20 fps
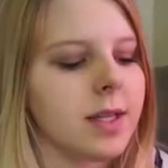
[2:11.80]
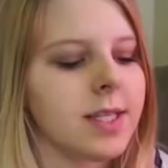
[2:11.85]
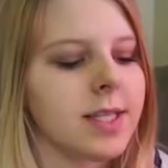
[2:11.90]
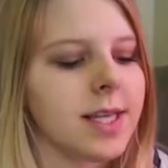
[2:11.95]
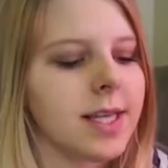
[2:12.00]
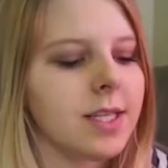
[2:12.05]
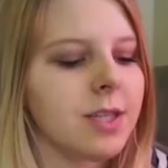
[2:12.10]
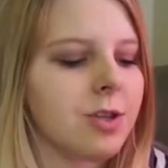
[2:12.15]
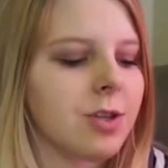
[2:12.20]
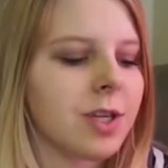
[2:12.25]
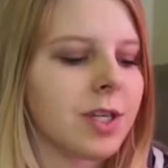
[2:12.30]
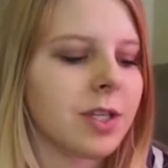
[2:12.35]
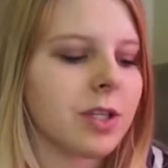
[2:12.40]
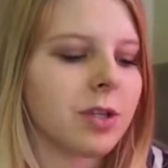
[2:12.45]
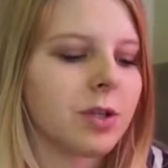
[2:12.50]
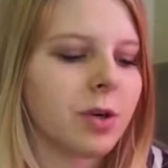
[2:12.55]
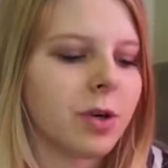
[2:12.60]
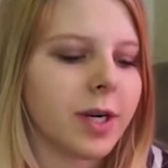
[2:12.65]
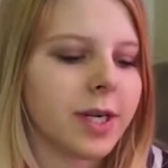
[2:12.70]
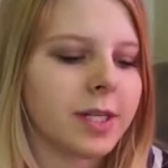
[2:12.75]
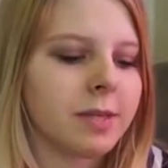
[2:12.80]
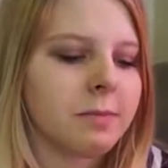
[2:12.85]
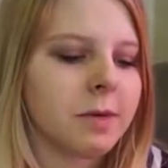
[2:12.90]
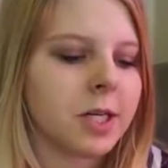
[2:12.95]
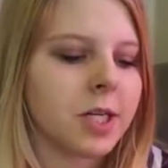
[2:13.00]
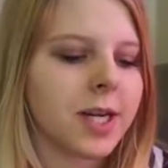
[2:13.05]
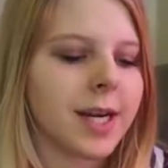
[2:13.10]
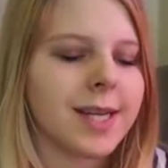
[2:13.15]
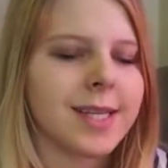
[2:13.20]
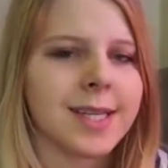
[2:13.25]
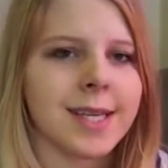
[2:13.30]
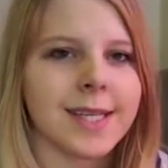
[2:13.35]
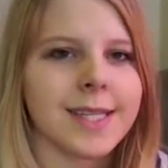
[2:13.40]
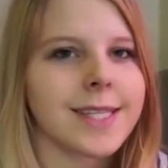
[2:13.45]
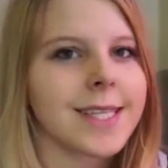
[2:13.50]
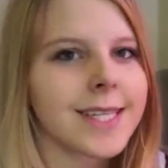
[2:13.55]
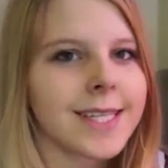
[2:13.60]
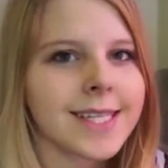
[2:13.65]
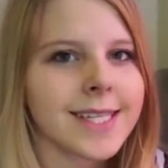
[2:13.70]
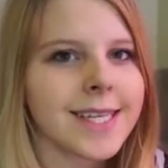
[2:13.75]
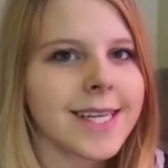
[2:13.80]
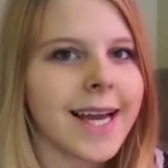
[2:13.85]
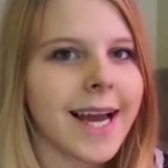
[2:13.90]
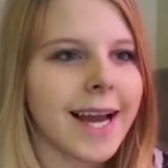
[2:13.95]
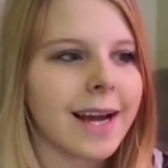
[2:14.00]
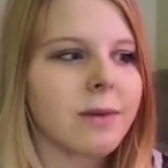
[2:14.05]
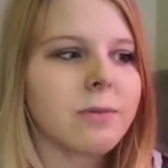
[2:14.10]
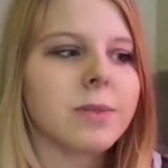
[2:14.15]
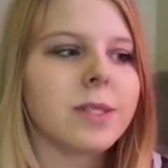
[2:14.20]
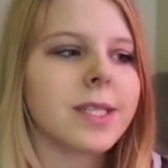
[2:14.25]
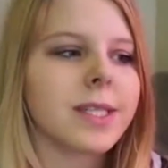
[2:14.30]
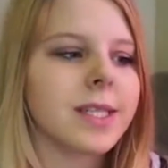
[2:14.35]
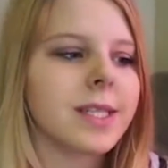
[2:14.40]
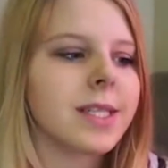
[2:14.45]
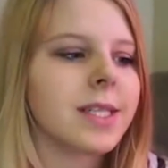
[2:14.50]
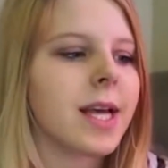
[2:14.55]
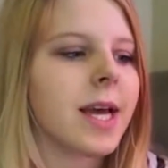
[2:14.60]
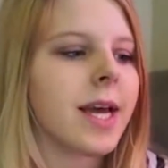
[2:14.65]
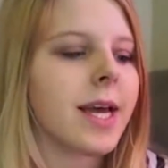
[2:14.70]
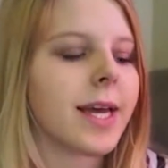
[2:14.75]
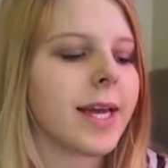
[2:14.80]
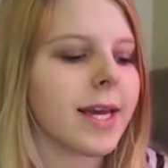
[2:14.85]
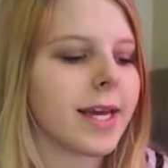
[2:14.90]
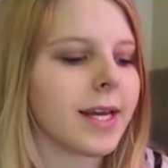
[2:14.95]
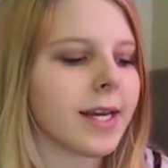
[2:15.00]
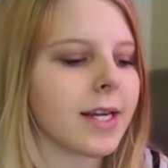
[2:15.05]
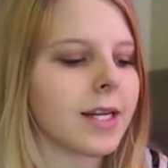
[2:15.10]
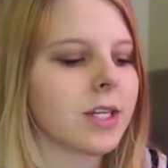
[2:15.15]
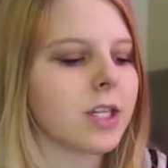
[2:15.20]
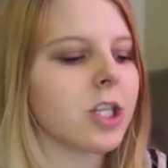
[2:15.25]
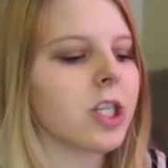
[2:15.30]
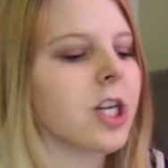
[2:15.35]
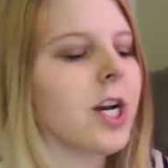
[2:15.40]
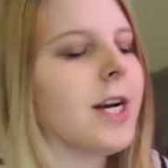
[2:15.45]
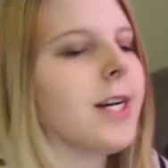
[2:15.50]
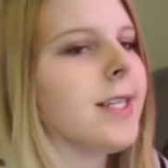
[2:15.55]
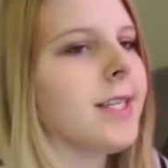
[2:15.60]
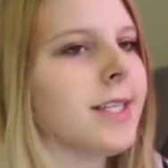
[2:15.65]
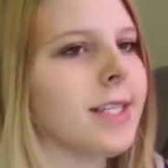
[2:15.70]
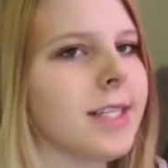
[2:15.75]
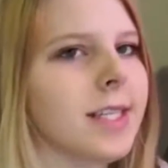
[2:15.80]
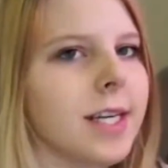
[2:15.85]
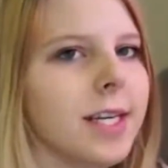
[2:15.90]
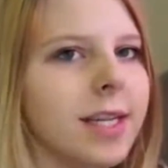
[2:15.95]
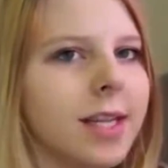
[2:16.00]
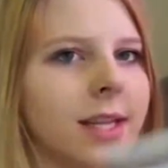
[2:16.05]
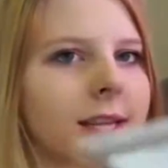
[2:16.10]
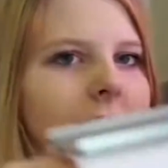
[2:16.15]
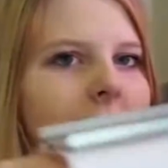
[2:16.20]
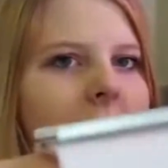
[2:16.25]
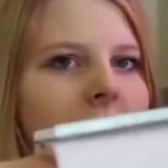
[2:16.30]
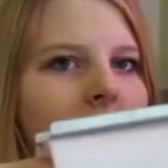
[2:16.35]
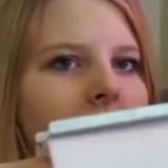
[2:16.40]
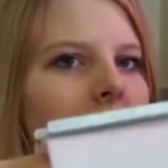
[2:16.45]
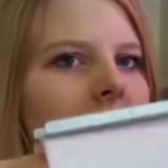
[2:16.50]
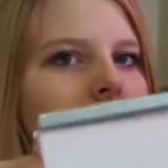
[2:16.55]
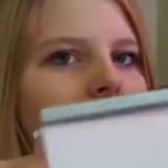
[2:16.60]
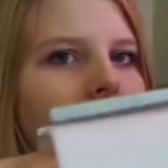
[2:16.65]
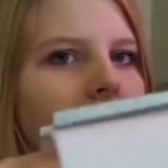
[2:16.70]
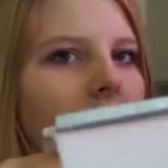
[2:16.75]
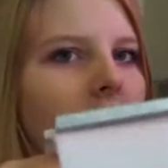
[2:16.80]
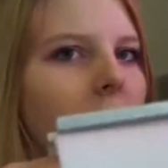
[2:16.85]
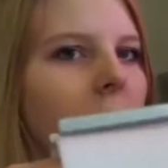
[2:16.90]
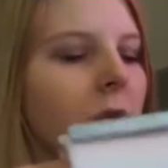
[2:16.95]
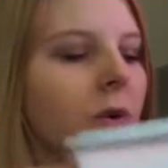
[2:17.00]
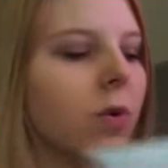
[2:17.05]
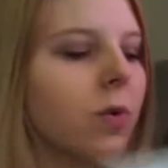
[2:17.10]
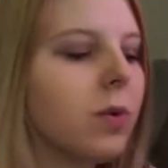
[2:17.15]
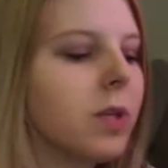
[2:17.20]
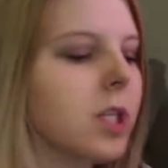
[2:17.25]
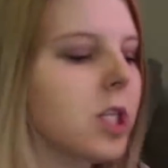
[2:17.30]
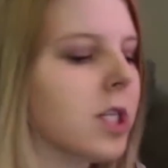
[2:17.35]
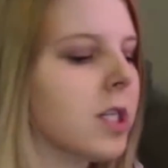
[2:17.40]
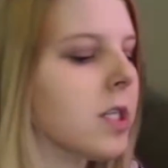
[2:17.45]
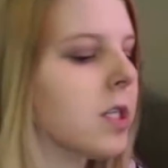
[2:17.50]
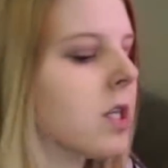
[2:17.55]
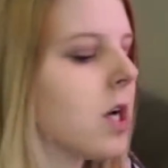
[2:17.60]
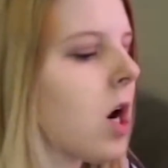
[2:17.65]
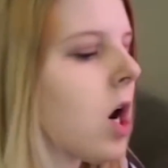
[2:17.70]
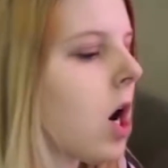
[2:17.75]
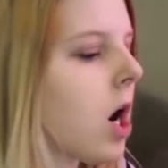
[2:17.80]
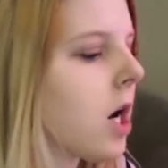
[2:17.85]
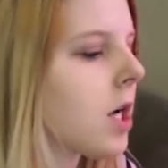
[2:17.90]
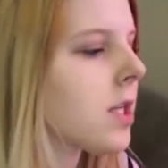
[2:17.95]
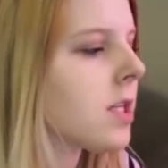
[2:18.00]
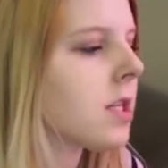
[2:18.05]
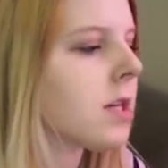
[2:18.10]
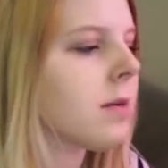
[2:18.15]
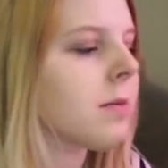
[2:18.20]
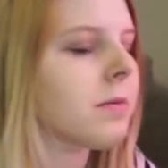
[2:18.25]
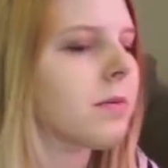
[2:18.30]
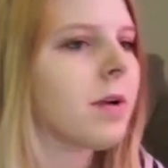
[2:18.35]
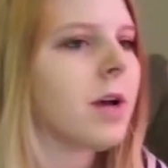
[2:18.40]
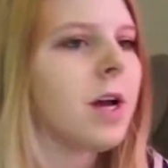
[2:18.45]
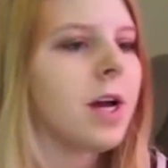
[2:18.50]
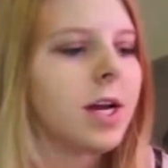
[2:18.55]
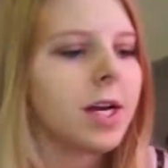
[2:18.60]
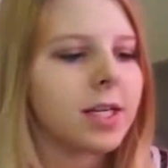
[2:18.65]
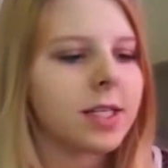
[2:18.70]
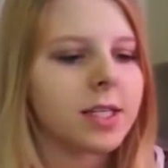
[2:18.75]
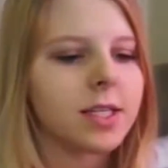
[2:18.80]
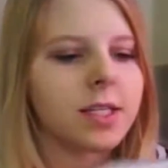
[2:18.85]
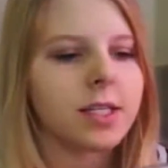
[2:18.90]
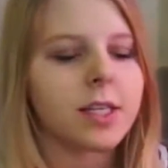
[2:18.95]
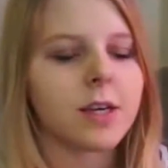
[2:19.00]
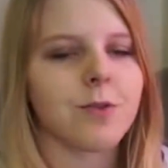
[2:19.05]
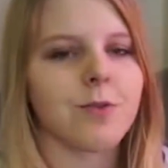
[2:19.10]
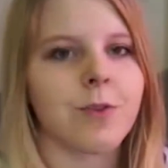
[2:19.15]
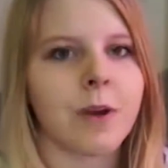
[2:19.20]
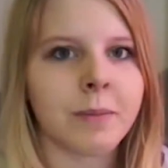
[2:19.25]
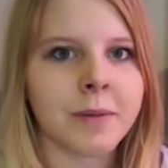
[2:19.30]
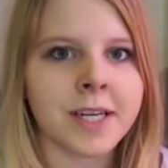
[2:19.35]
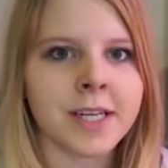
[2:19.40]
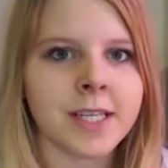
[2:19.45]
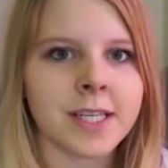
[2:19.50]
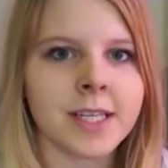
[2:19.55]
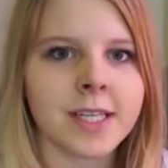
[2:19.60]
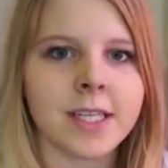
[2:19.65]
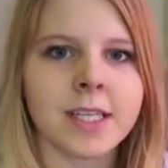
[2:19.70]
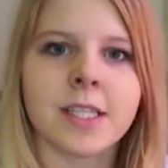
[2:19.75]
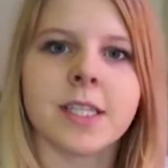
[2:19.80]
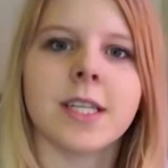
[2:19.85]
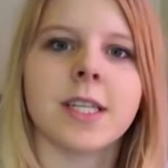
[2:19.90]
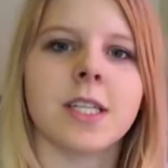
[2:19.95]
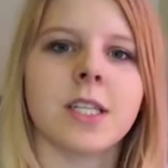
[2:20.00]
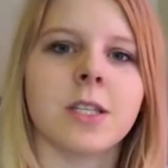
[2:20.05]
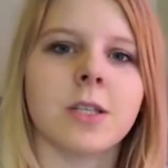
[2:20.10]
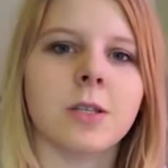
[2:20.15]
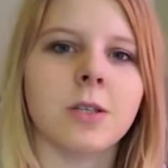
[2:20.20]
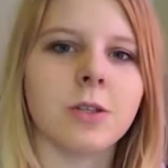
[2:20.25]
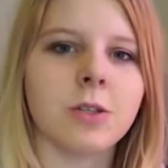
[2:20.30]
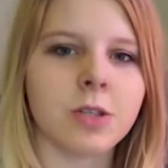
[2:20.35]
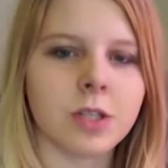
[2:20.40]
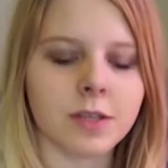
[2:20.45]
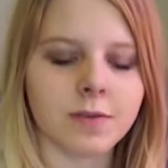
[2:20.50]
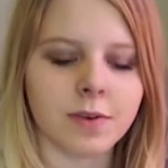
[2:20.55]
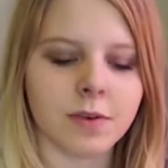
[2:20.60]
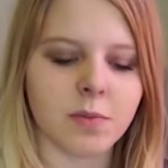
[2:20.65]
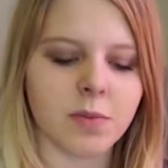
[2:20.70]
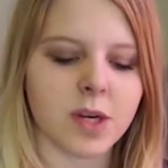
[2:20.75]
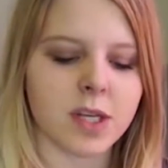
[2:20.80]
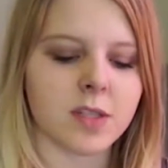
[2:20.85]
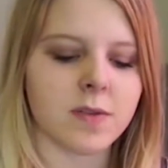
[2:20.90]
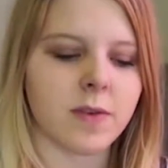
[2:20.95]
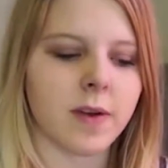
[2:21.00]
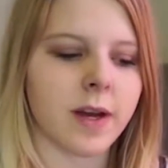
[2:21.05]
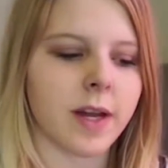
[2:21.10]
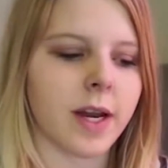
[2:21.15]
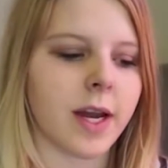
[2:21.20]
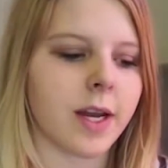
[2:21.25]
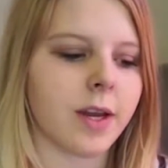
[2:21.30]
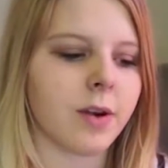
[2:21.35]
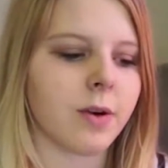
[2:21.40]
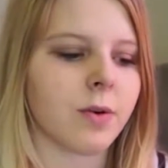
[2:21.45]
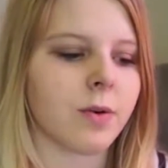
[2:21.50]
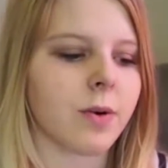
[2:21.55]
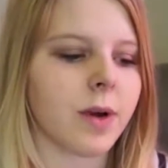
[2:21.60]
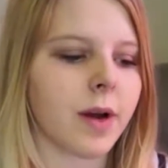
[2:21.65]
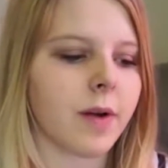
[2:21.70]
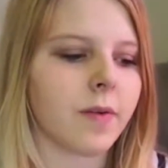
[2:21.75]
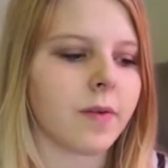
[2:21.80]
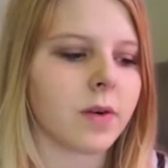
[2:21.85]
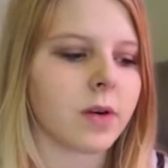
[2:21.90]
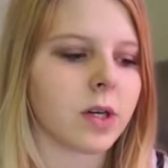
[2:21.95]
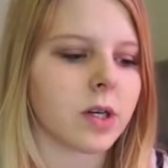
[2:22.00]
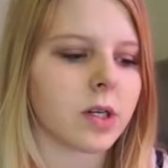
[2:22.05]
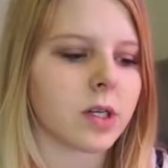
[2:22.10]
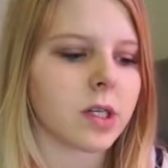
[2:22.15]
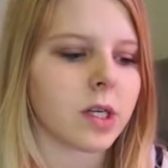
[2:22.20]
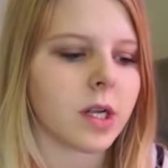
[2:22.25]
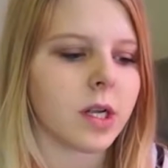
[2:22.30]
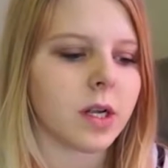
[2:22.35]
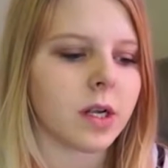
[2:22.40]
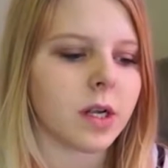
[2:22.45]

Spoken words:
this says you can store as much as 60 ounces in just this alone, which is awesome. Since Remington is exclusively breastfed, I don't ever